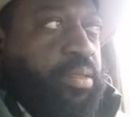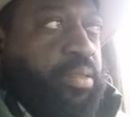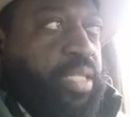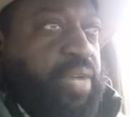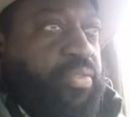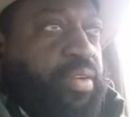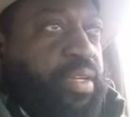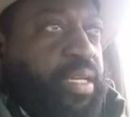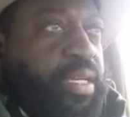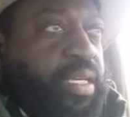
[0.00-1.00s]

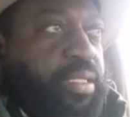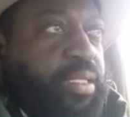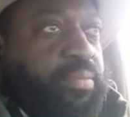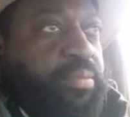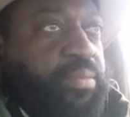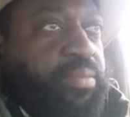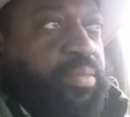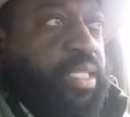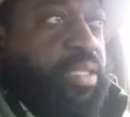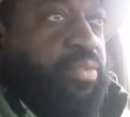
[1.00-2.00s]
definitely
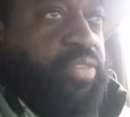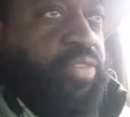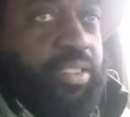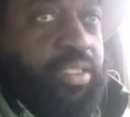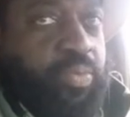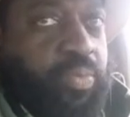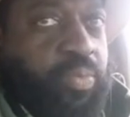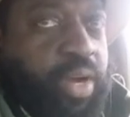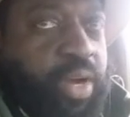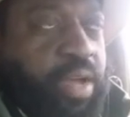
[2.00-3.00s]
in the physical
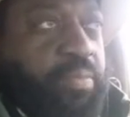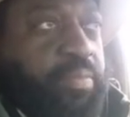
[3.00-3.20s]
realm,